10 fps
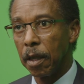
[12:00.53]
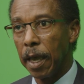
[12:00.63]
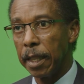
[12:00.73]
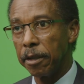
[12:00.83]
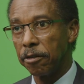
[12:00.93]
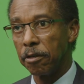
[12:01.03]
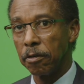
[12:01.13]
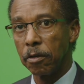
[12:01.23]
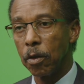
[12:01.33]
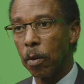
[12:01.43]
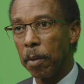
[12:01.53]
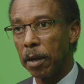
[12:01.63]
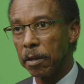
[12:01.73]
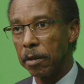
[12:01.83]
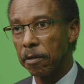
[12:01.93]
and listeners know
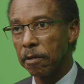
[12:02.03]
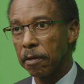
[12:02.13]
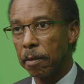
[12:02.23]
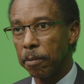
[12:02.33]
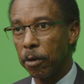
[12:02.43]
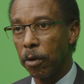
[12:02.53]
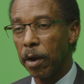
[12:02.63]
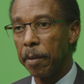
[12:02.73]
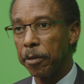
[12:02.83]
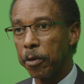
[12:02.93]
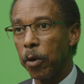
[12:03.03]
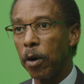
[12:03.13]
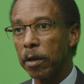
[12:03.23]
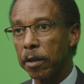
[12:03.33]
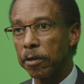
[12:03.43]
about this program. You
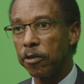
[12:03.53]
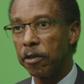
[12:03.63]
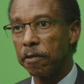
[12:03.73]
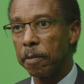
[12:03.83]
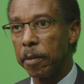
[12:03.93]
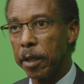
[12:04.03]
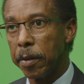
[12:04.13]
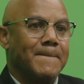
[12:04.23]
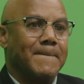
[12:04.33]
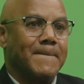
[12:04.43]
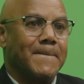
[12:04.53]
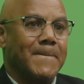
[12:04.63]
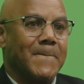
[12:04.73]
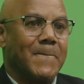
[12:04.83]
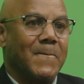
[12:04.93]
are the chief
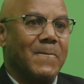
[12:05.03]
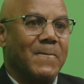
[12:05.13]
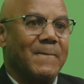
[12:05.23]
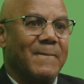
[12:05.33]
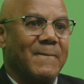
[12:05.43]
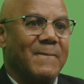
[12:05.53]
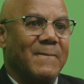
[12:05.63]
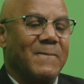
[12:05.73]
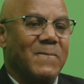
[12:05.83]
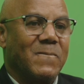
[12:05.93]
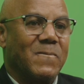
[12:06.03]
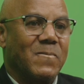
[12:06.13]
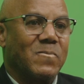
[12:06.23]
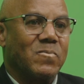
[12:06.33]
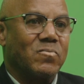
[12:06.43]
meteorologist at the Met
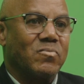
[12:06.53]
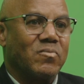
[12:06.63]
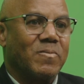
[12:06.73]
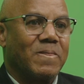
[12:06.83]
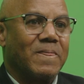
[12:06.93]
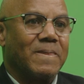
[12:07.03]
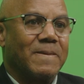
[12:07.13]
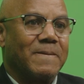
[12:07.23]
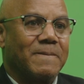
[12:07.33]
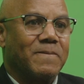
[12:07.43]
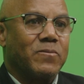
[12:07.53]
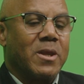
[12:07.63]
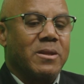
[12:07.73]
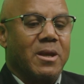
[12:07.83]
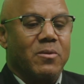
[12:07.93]
Office in St. Martin, right?
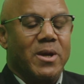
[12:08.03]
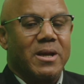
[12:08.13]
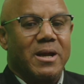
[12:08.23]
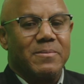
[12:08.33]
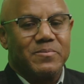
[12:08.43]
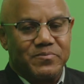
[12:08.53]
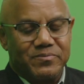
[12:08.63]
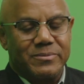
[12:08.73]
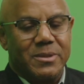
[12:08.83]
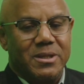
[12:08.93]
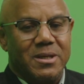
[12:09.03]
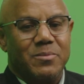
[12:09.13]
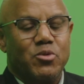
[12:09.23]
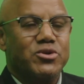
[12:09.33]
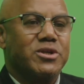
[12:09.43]
Yeah, well, the
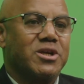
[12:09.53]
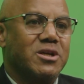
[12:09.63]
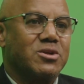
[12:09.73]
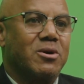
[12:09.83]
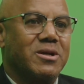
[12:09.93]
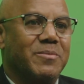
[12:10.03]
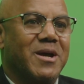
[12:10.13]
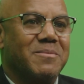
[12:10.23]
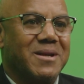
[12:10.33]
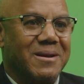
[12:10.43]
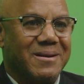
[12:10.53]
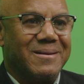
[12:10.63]
position is called department head.